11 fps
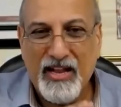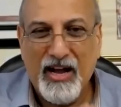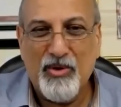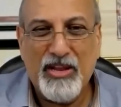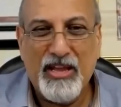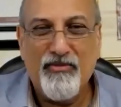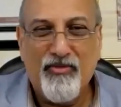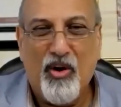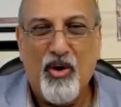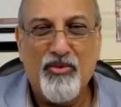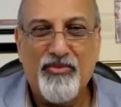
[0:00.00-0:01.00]
how they
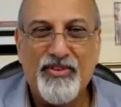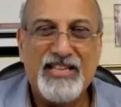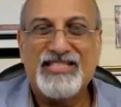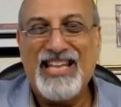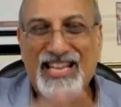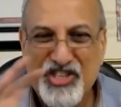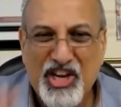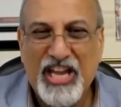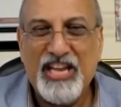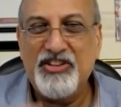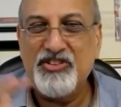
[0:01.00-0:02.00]
evolve is they
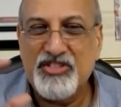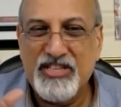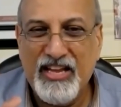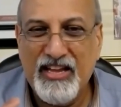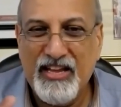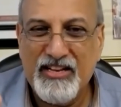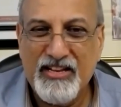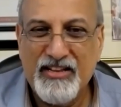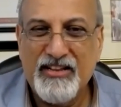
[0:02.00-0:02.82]
change their